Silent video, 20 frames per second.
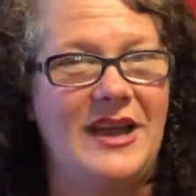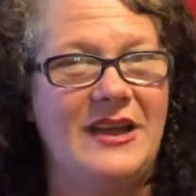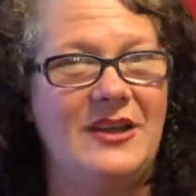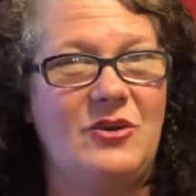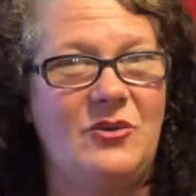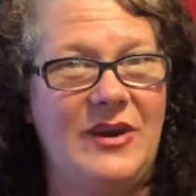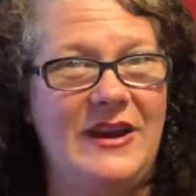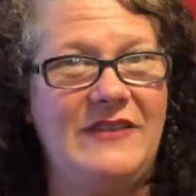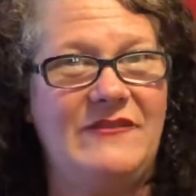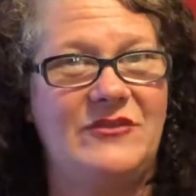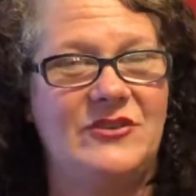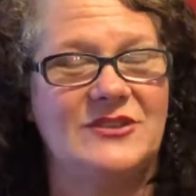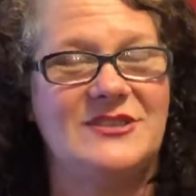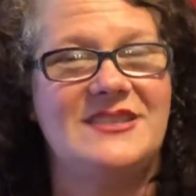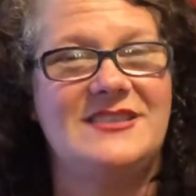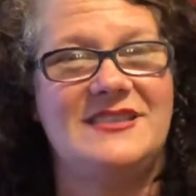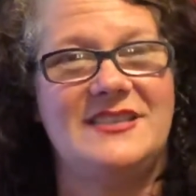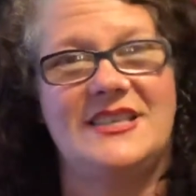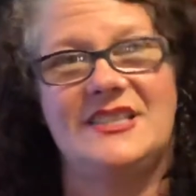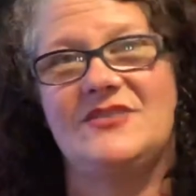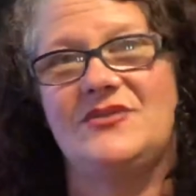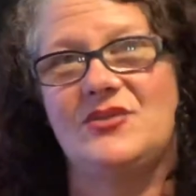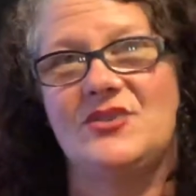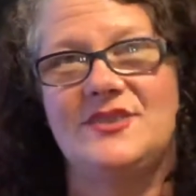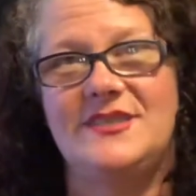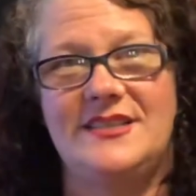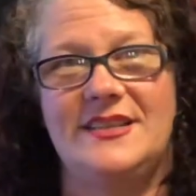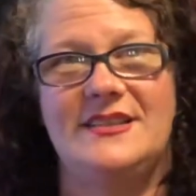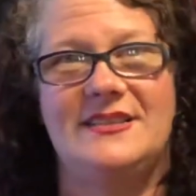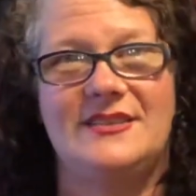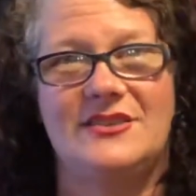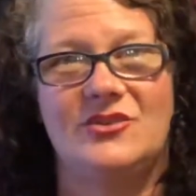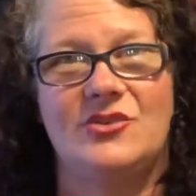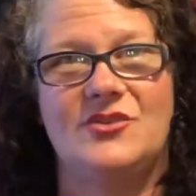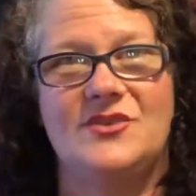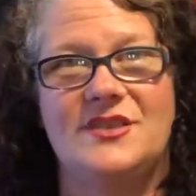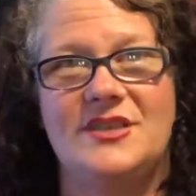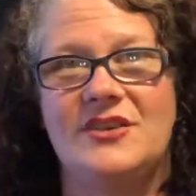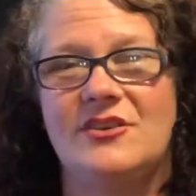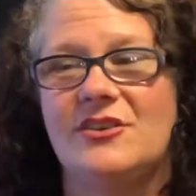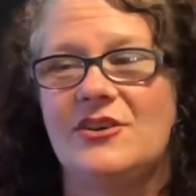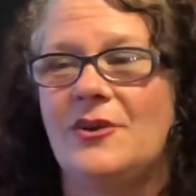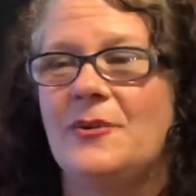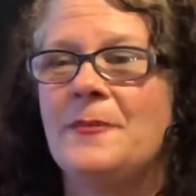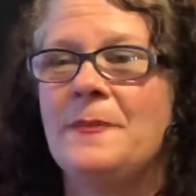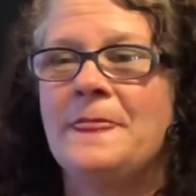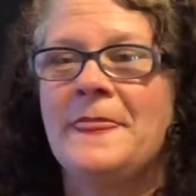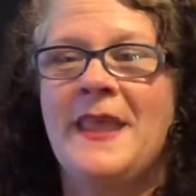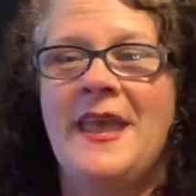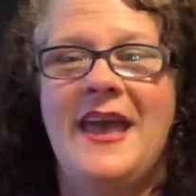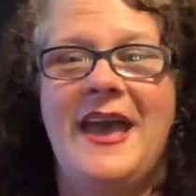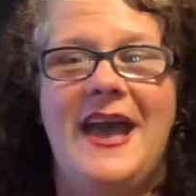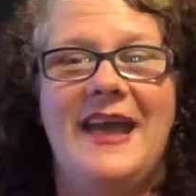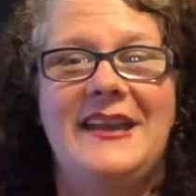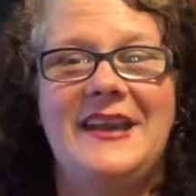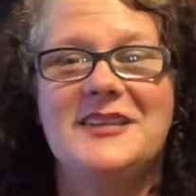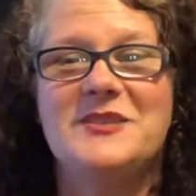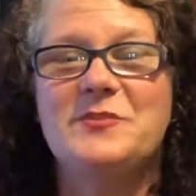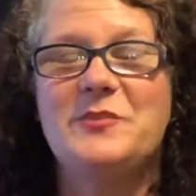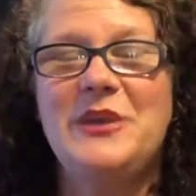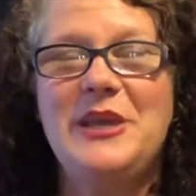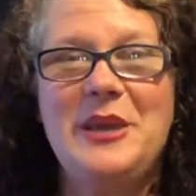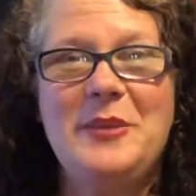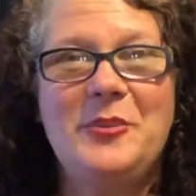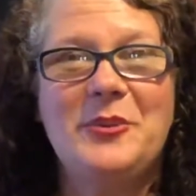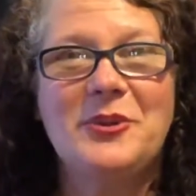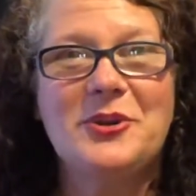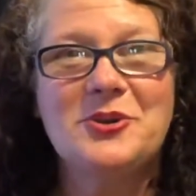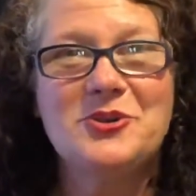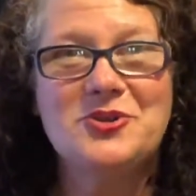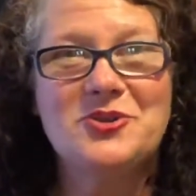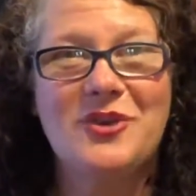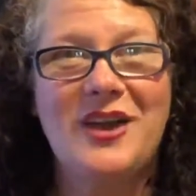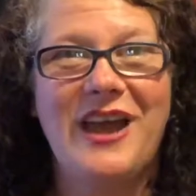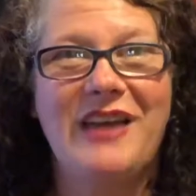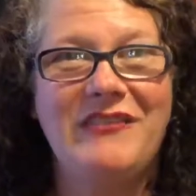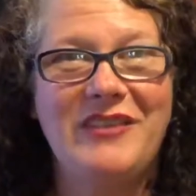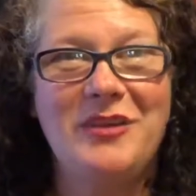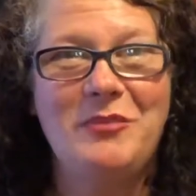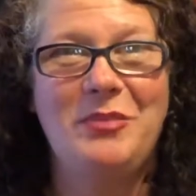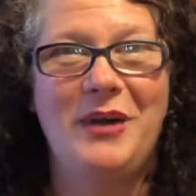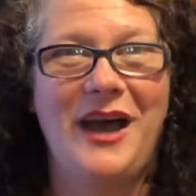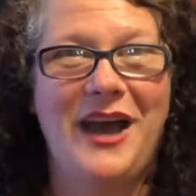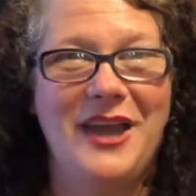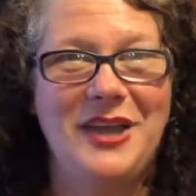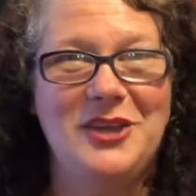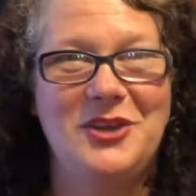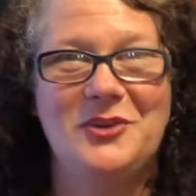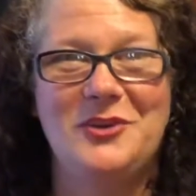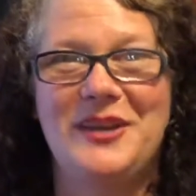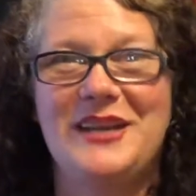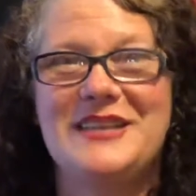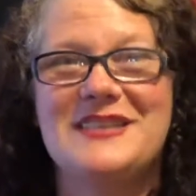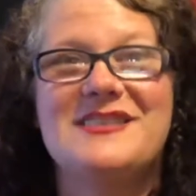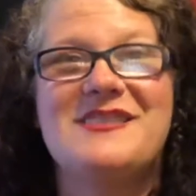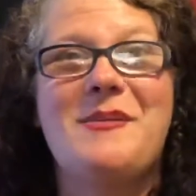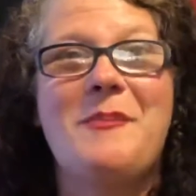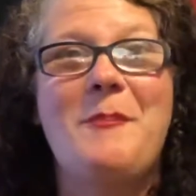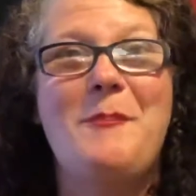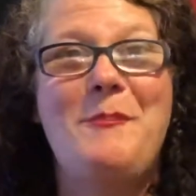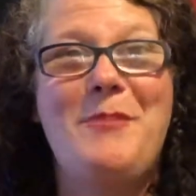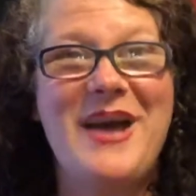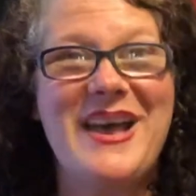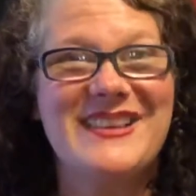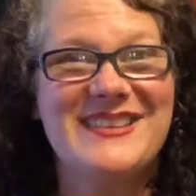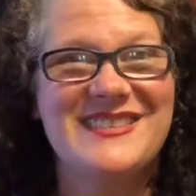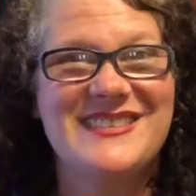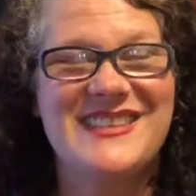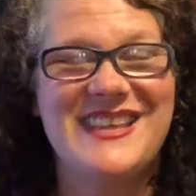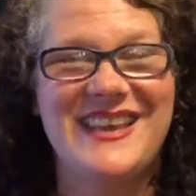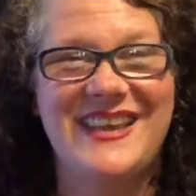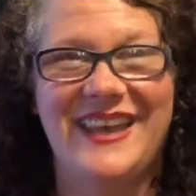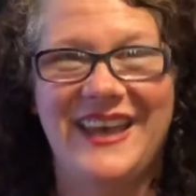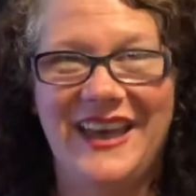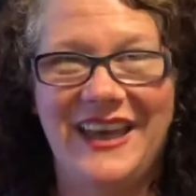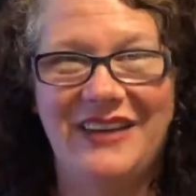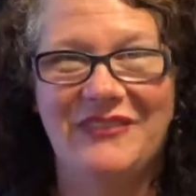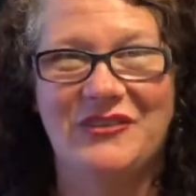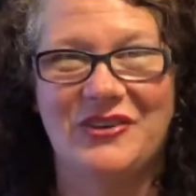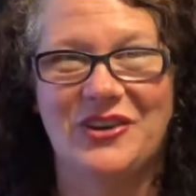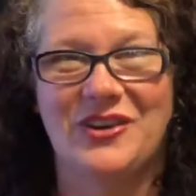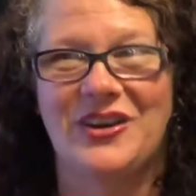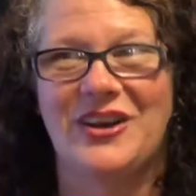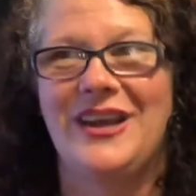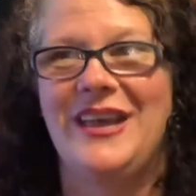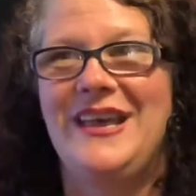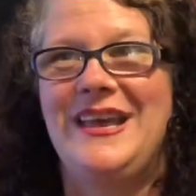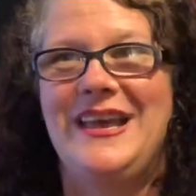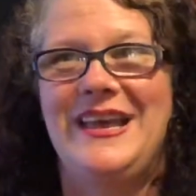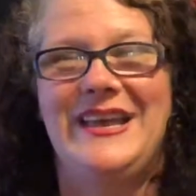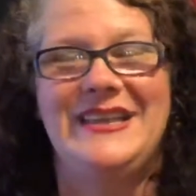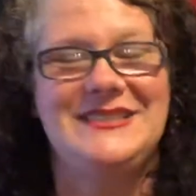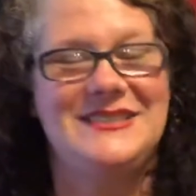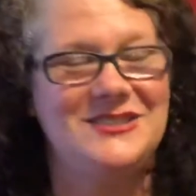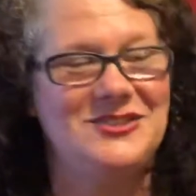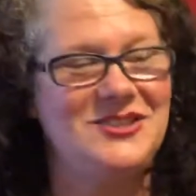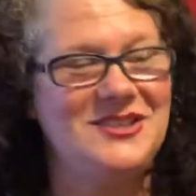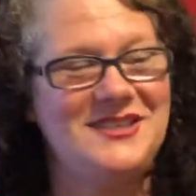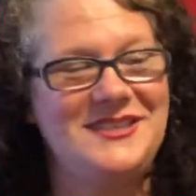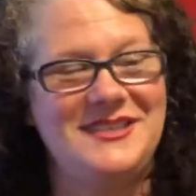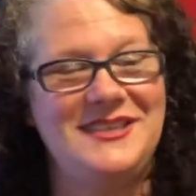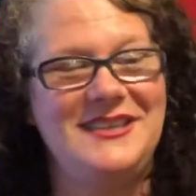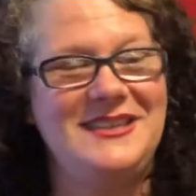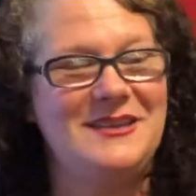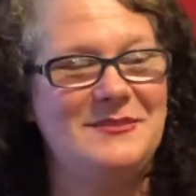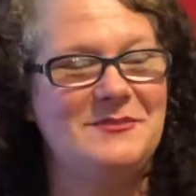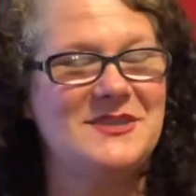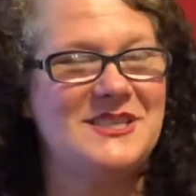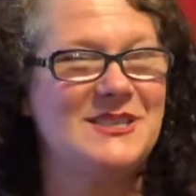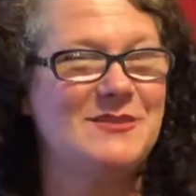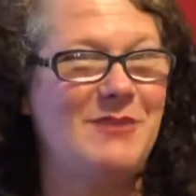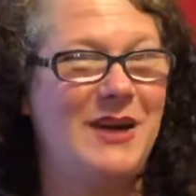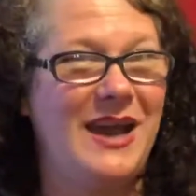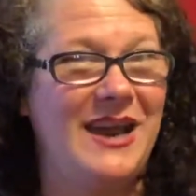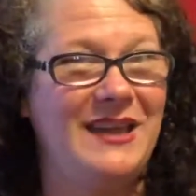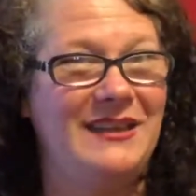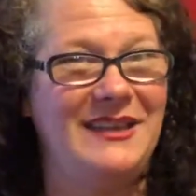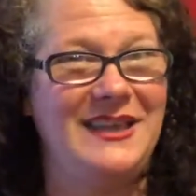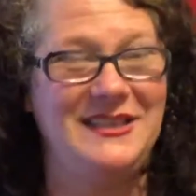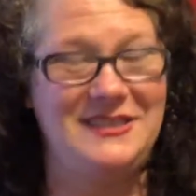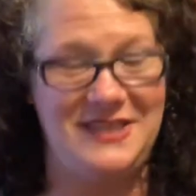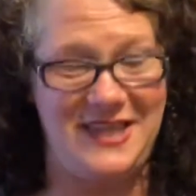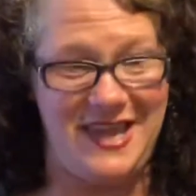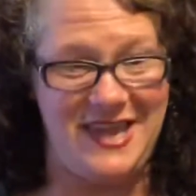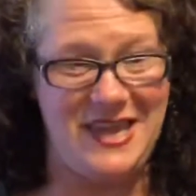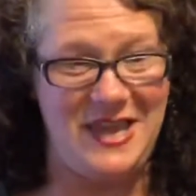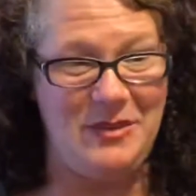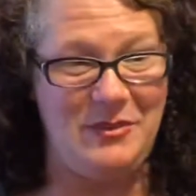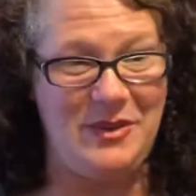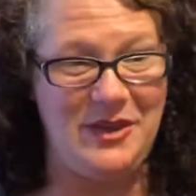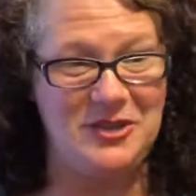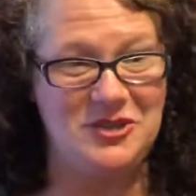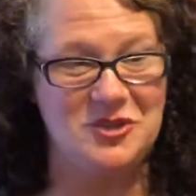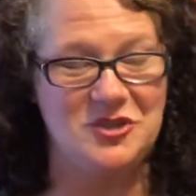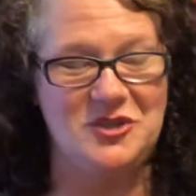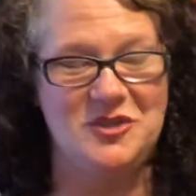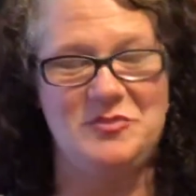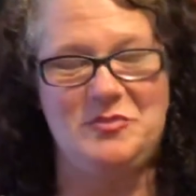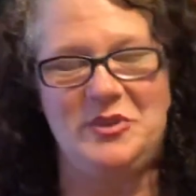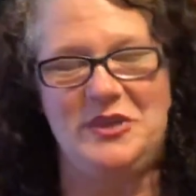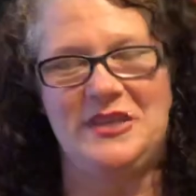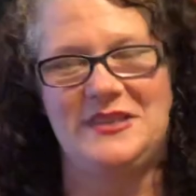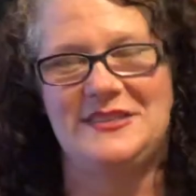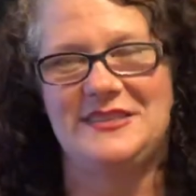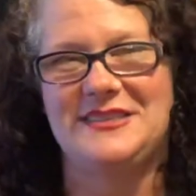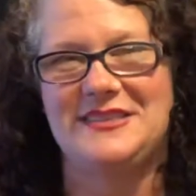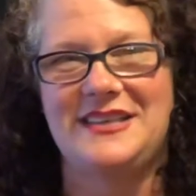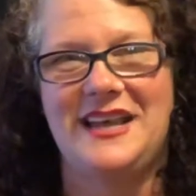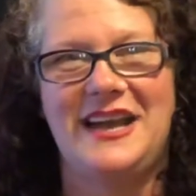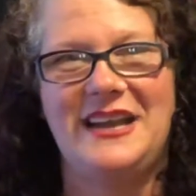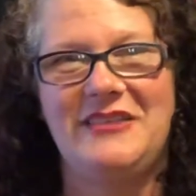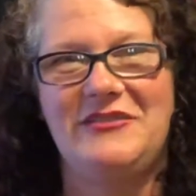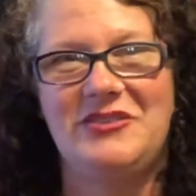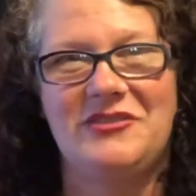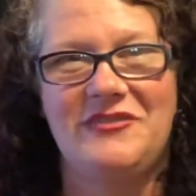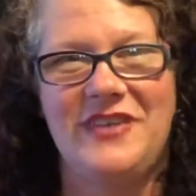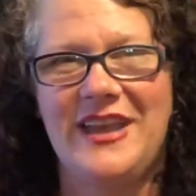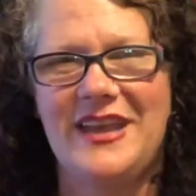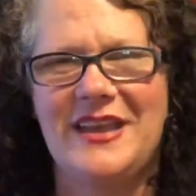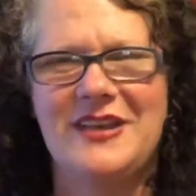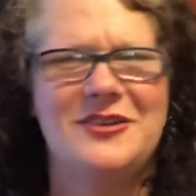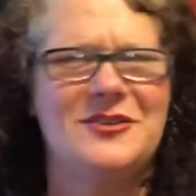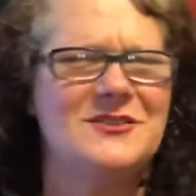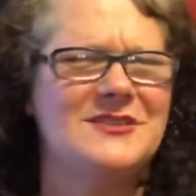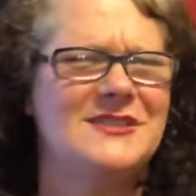grateful to 64600. And as people are driving by you, it is the best thing ever is to see them smiling, taking pictures, because the side of your van